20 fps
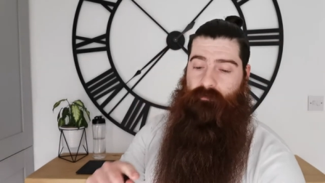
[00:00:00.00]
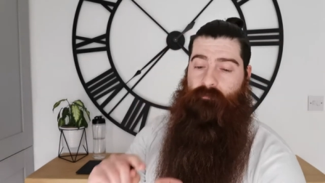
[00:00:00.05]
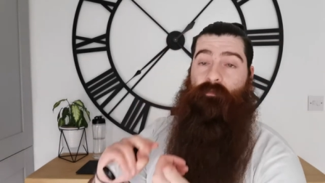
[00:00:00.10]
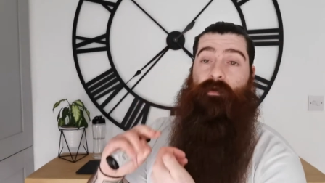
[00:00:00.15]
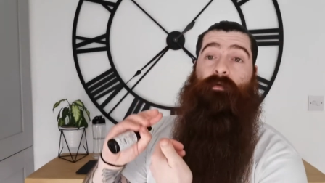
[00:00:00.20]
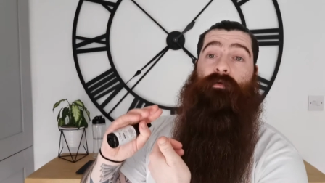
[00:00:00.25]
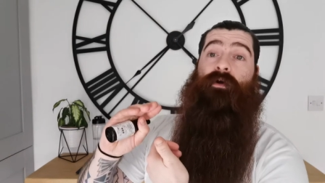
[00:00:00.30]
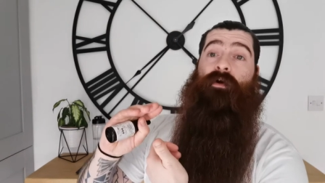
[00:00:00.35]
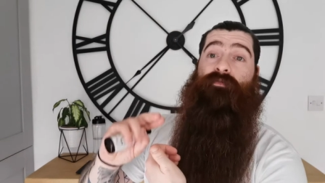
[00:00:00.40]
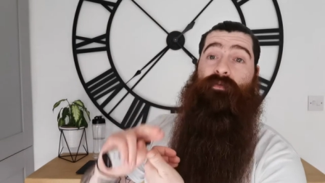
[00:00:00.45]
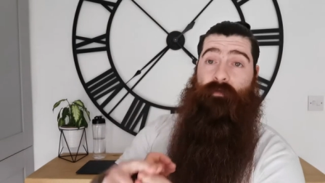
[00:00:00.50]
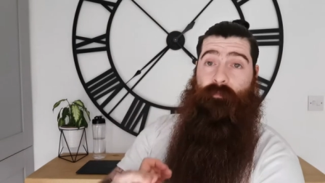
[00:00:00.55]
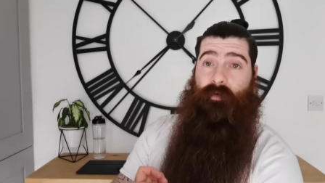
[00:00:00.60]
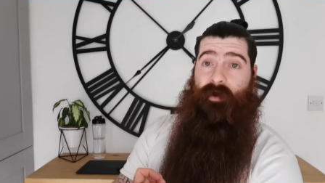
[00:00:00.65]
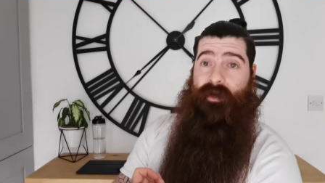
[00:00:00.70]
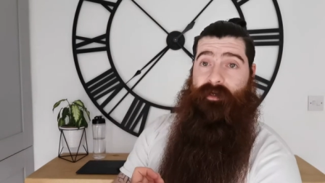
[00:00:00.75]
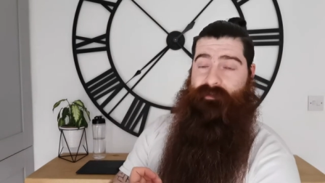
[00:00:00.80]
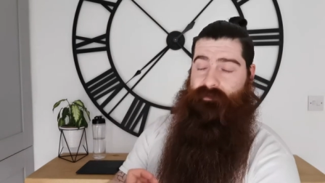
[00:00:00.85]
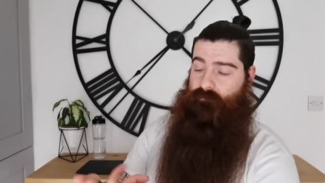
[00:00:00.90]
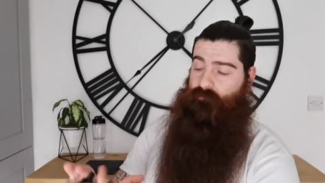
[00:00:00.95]
we will go through the
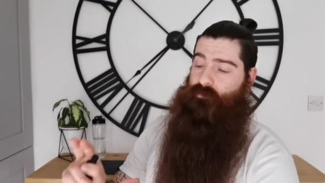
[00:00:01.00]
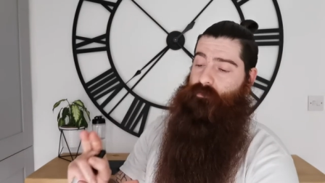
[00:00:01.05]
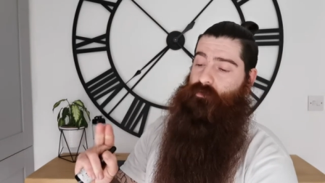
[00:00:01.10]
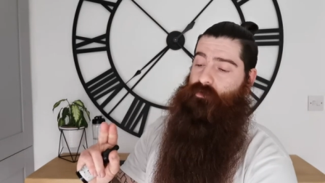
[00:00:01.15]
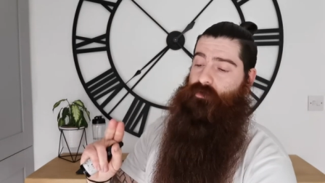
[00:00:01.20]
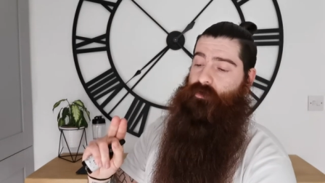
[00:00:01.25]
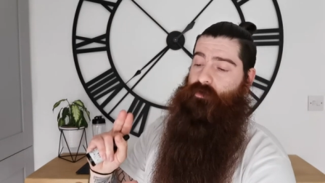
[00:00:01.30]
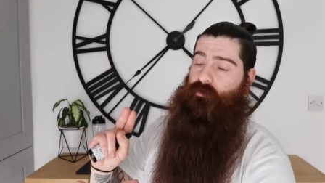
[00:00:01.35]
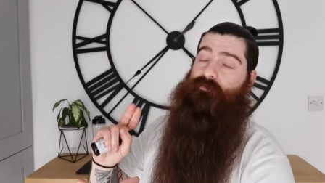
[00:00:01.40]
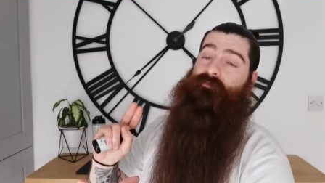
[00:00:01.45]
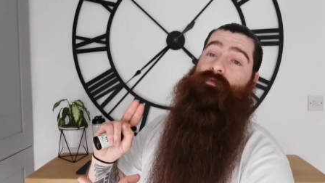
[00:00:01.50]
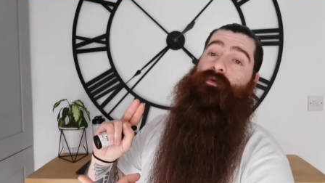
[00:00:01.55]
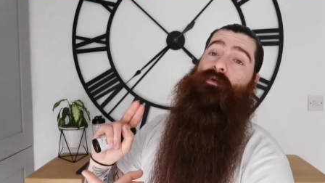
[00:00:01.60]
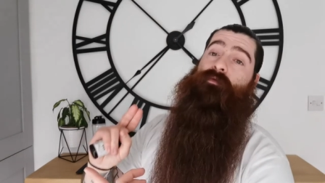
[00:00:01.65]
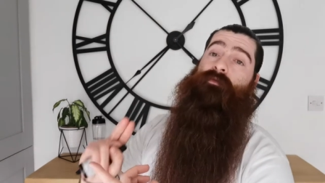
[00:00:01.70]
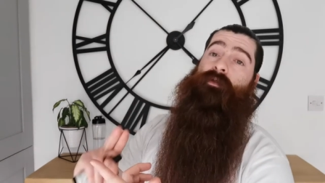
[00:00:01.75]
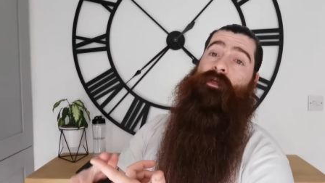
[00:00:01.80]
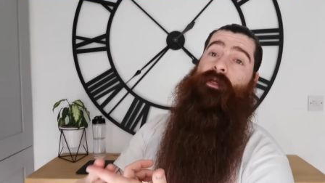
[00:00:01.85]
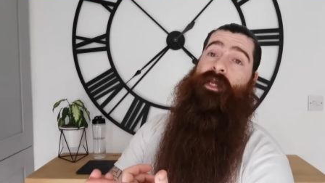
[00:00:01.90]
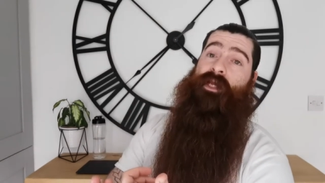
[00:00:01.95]
price, we will go
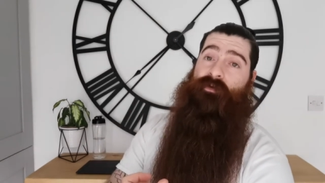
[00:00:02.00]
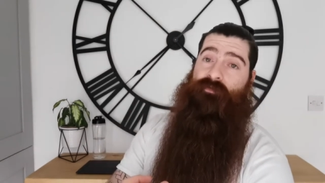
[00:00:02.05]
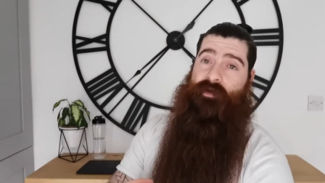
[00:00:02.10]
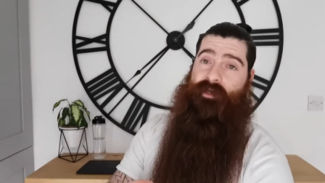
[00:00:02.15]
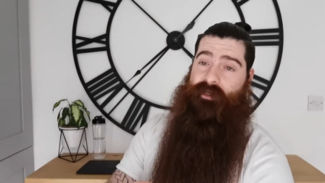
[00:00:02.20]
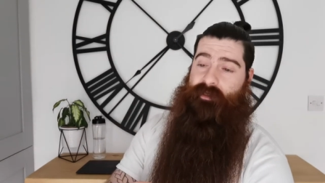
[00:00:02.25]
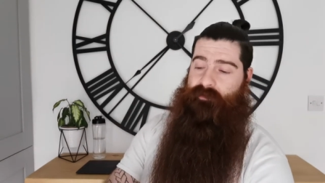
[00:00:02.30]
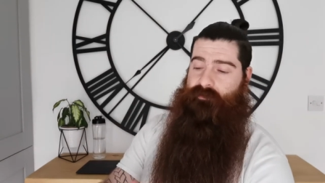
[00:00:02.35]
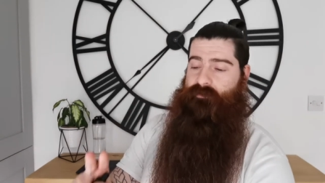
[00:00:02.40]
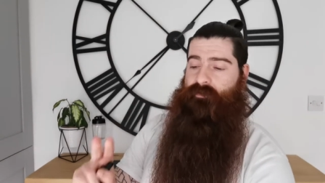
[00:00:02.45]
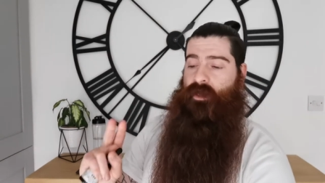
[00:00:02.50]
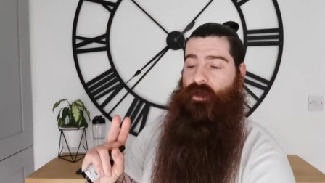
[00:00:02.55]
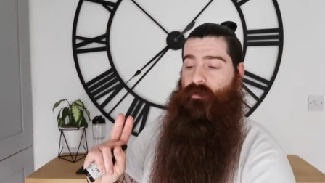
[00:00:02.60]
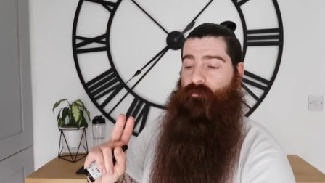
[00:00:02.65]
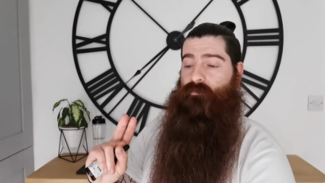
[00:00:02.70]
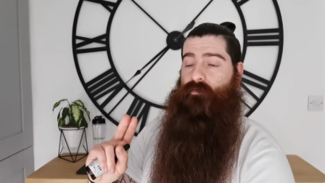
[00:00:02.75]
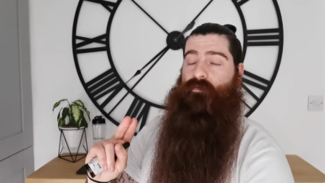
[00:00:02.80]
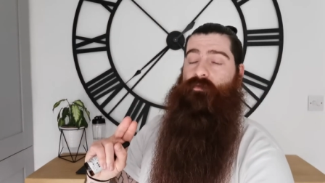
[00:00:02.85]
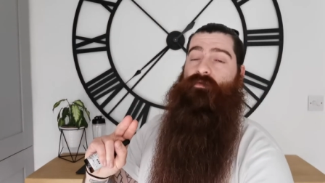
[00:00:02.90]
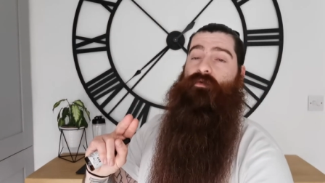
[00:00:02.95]
through the ingredients,
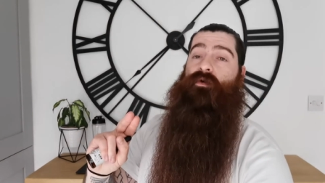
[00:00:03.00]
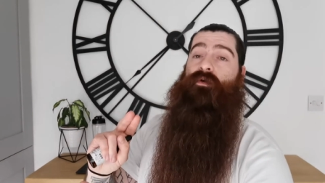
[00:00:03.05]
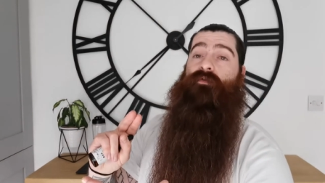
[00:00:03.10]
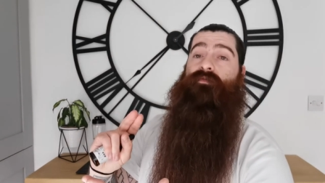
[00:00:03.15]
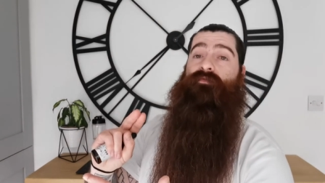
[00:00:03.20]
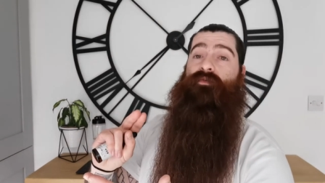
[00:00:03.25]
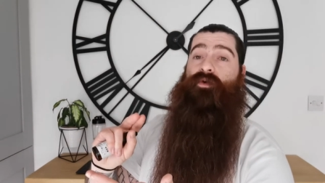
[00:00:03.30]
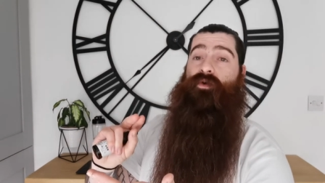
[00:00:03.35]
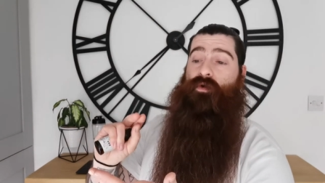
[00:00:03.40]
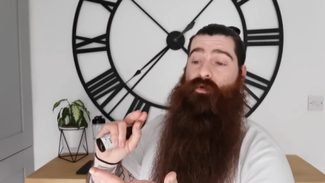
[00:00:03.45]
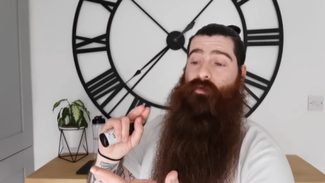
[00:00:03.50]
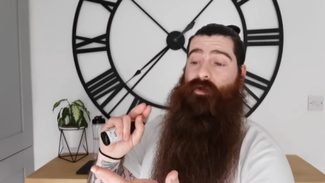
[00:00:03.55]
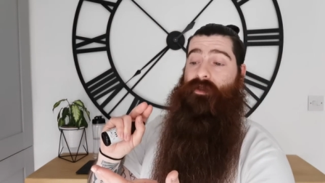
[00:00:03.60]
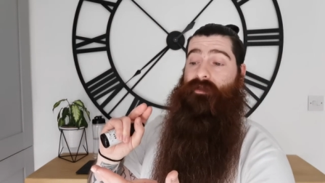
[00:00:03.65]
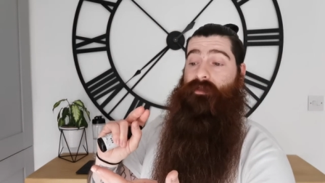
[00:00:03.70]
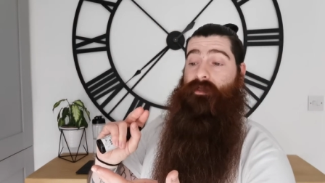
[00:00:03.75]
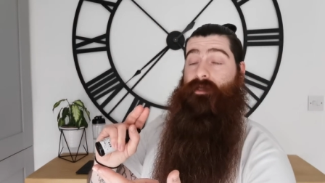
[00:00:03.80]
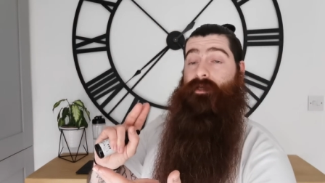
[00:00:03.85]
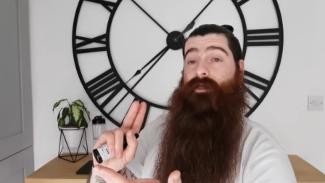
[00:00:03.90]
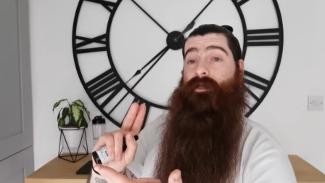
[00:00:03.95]
we will go
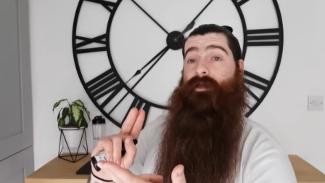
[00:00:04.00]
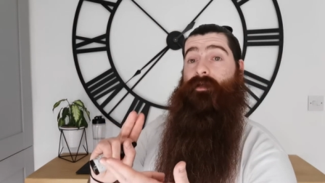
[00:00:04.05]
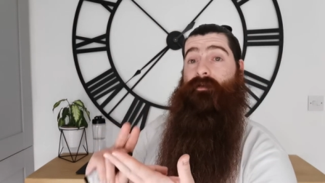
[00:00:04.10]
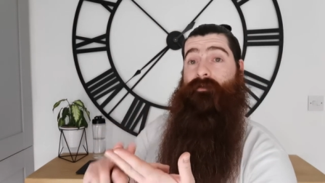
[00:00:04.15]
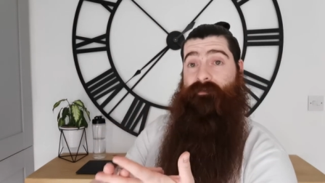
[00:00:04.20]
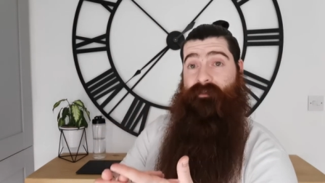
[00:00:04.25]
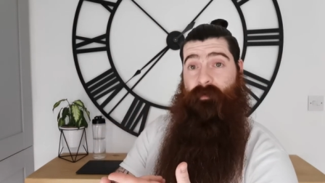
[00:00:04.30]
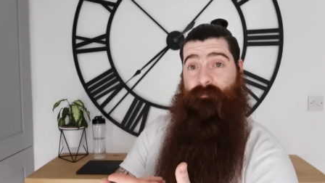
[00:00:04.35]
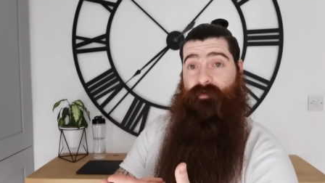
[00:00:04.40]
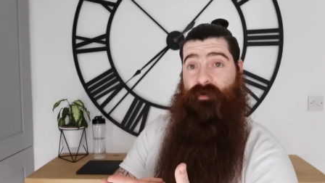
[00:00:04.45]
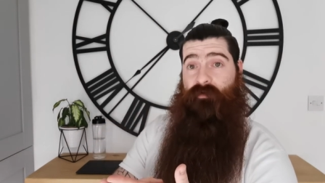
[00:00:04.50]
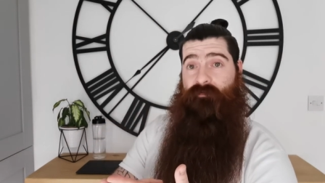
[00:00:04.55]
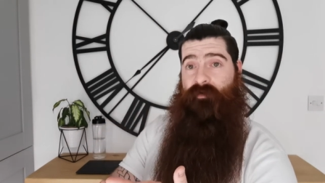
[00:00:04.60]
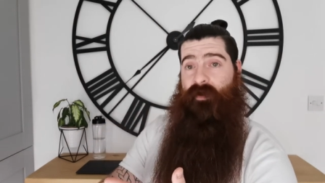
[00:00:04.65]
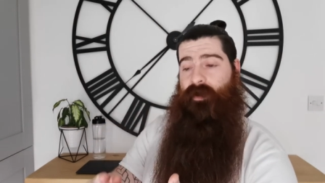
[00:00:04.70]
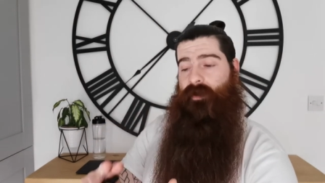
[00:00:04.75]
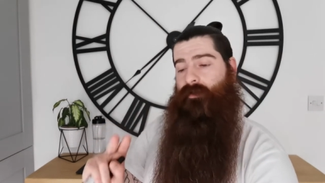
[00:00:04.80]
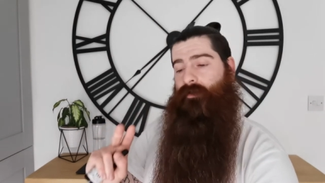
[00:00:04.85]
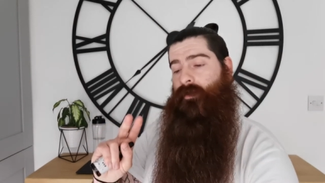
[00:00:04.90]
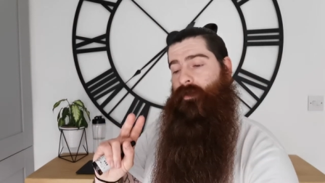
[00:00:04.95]
through the set
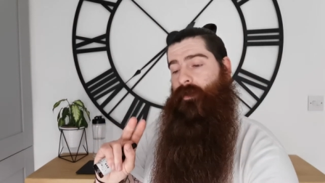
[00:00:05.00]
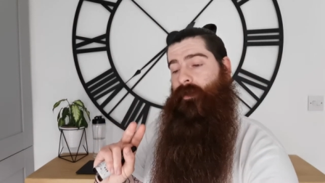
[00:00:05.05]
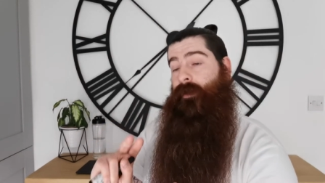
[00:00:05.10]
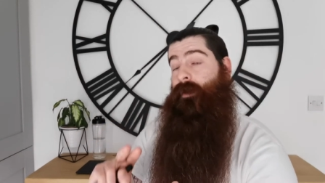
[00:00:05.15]
profile.